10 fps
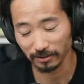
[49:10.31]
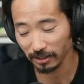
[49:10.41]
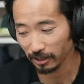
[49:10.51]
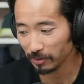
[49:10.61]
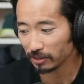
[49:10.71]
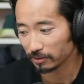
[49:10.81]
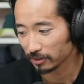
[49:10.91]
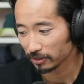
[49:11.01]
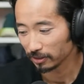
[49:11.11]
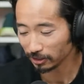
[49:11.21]
Okay. I mean,
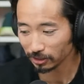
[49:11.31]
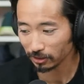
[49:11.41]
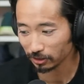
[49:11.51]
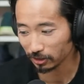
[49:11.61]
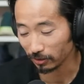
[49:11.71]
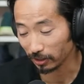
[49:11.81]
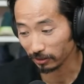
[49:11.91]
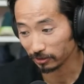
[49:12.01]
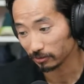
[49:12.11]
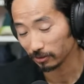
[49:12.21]
it's a good shoe, and
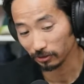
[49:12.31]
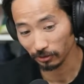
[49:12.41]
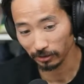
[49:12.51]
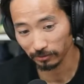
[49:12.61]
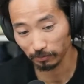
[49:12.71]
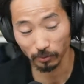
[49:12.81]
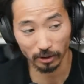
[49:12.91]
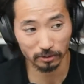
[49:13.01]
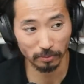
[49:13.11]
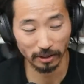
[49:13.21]
it's it, lo- it
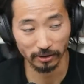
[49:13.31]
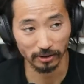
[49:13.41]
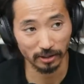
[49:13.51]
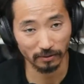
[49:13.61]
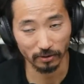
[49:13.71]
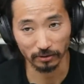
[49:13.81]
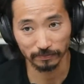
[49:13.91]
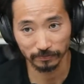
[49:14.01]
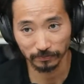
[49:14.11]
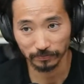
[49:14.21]
looks better than ever.